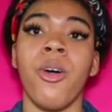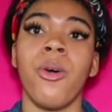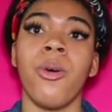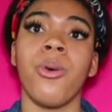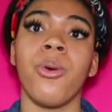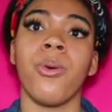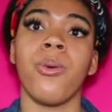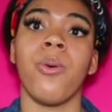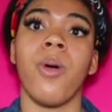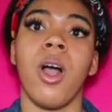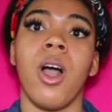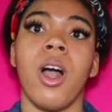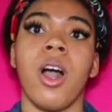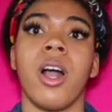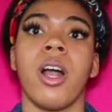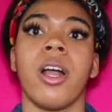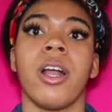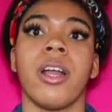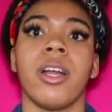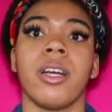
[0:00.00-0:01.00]
who
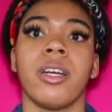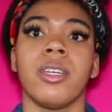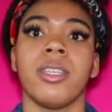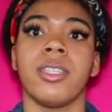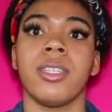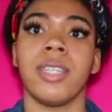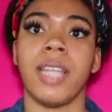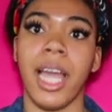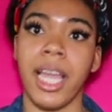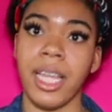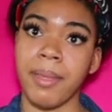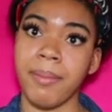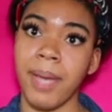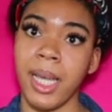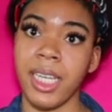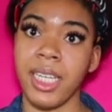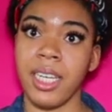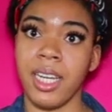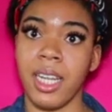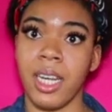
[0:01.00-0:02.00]
are
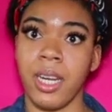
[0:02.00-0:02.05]
like-minded